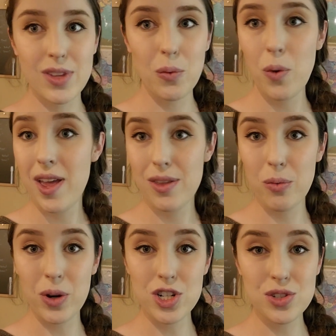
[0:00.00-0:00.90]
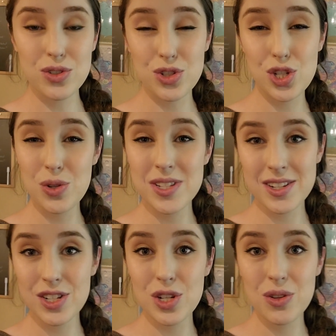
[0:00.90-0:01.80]
way that we're
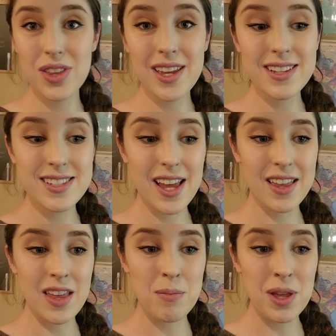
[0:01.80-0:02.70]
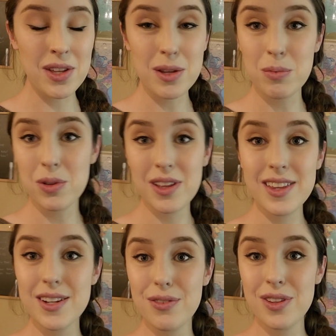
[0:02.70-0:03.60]
choosing to do things, and that may look
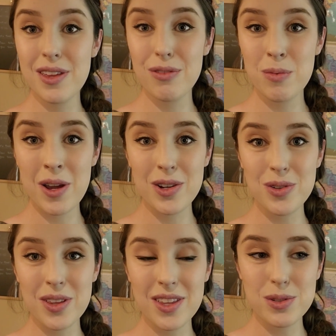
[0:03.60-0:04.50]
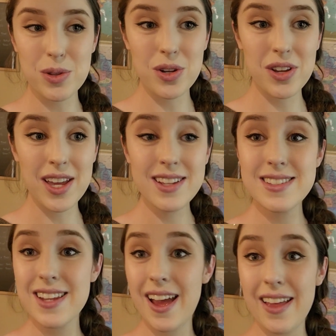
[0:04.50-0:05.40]
completely differently from how you're doing things with your
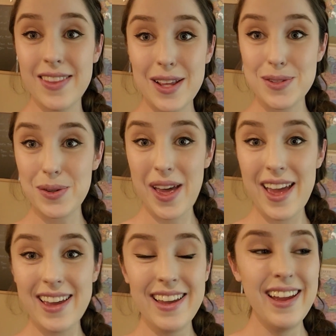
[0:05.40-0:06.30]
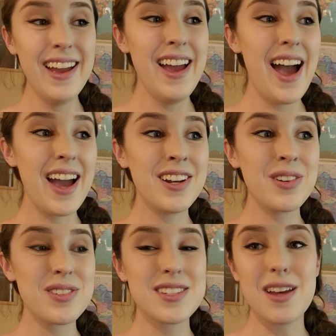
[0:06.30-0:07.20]
kids, and that's okay. I
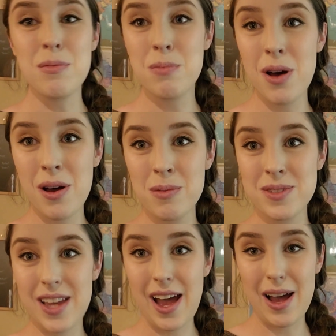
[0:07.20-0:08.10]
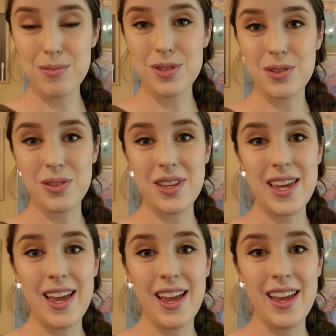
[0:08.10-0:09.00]
know some moms
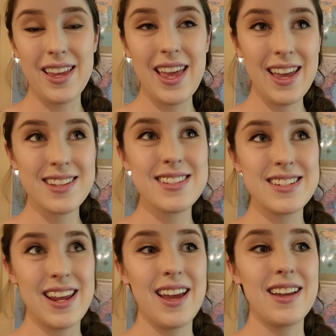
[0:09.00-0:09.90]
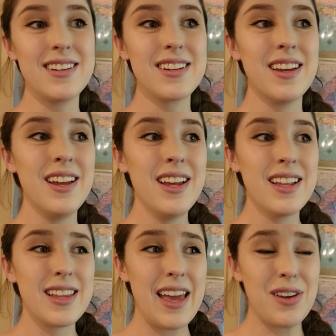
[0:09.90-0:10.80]
absolutely can't stand
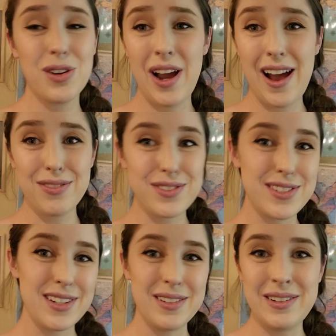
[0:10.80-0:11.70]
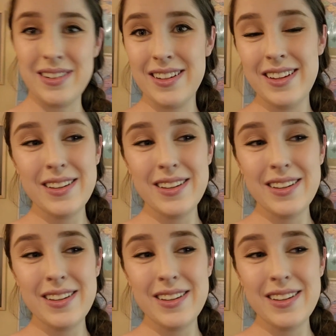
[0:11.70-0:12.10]
like crafts and